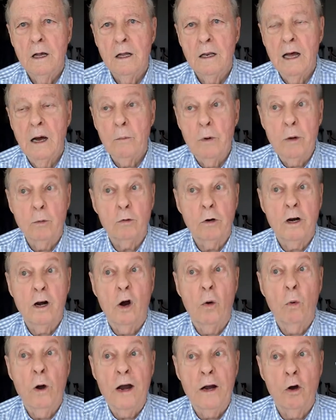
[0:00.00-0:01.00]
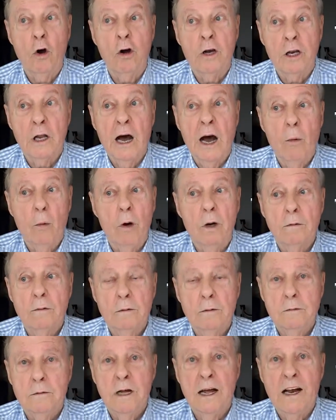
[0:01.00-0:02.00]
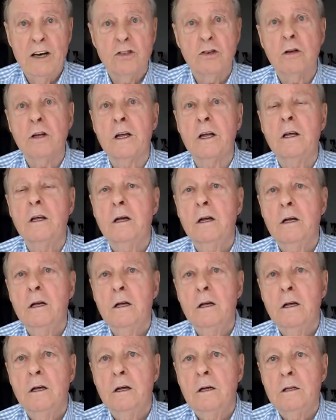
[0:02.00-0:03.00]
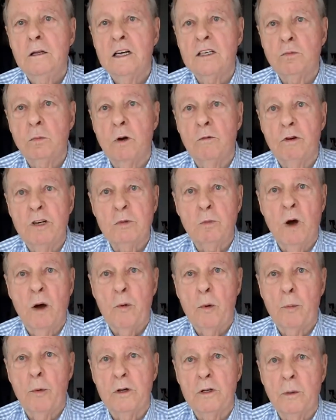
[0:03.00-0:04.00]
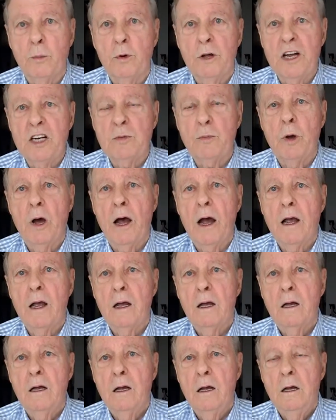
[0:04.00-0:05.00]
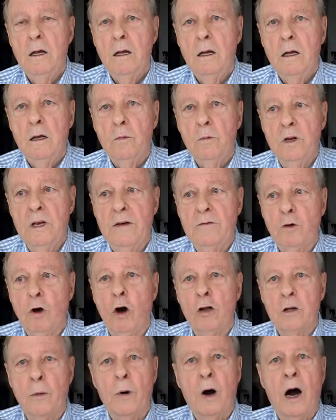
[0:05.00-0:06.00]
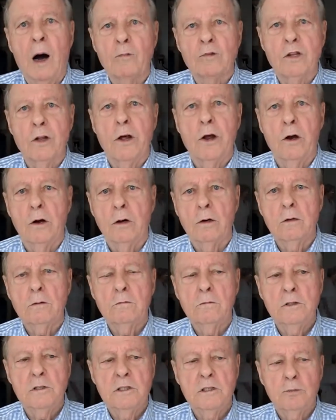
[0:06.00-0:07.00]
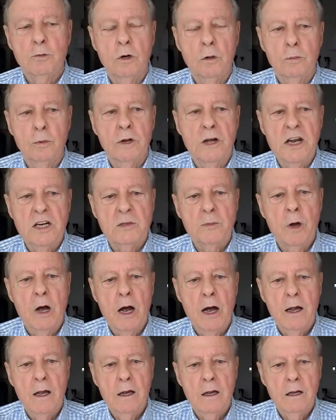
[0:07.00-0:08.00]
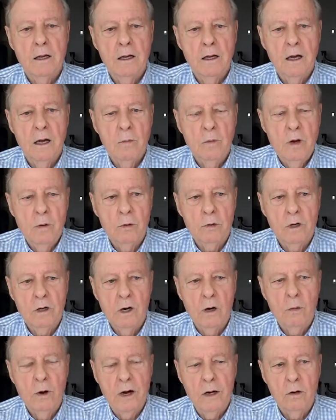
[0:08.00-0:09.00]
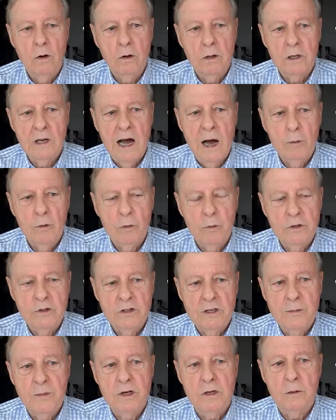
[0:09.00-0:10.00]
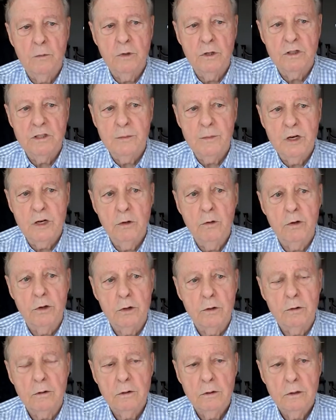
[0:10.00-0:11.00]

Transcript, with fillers: And we were on our way to Okinawa, actually. That's one reason why we brought the planes back. We left all the bombs there. Really? Just brought planes back, and we were on our way to Okinawa with Jimmy with Jimmy Doolittle.